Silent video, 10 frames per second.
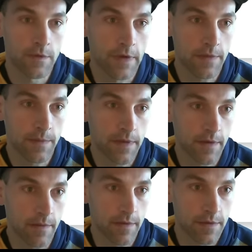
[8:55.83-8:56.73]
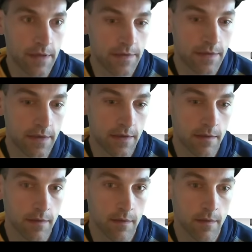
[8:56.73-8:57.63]
I guess we can get rid of the Chant here.
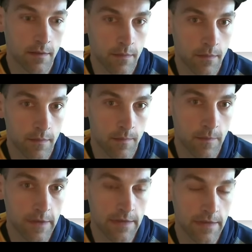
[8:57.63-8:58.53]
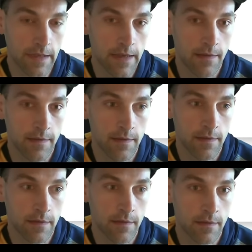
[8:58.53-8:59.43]
Plays a land.
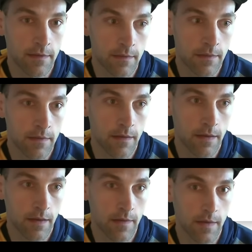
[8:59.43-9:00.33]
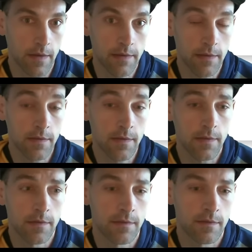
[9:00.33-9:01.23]
And do they
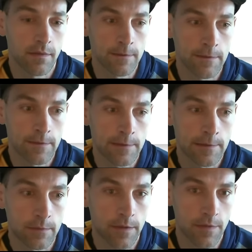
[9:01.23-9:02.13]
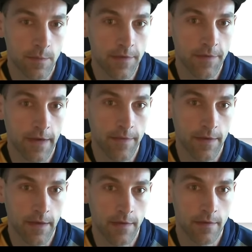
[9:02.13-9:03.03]
Glitters? We're at 25 right
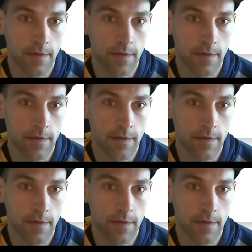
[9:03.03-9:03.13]
now.